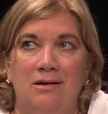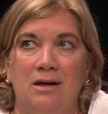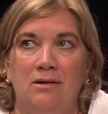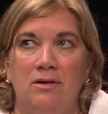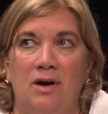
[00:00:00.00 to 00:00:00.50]

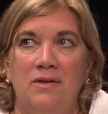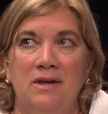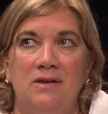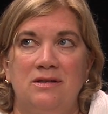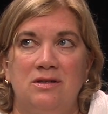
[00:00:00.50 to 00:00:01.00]
don't know. I
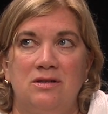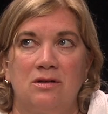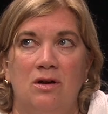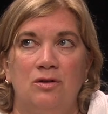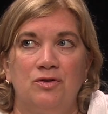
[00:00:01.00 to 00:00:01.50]
think it's just
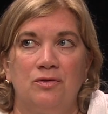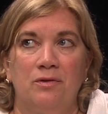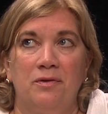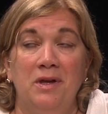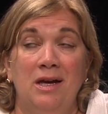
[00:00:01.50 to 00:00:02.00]
a
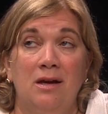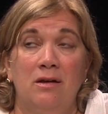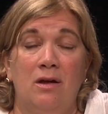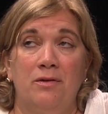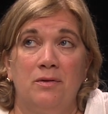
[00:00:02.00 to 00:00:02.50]
cultural thing,
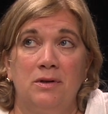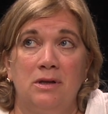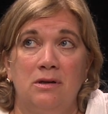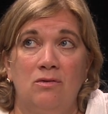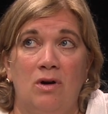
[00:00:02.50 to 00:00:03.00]
although
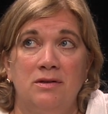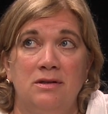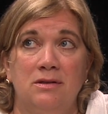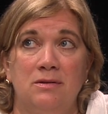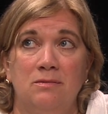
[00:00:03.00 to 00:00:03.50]
it
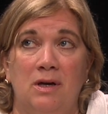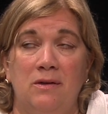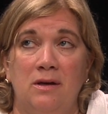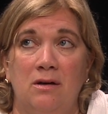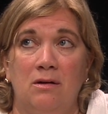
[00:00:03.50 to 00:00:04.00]
crosses, I
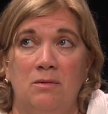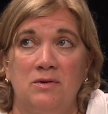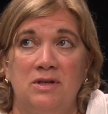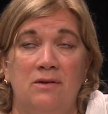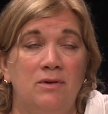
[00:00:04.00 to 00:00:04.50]
think,
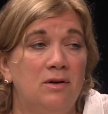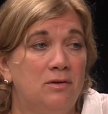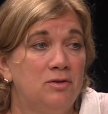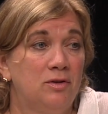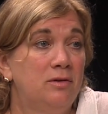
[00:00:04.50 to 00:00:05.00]
almost every
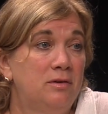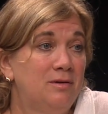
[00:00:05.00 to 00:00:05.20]
culture.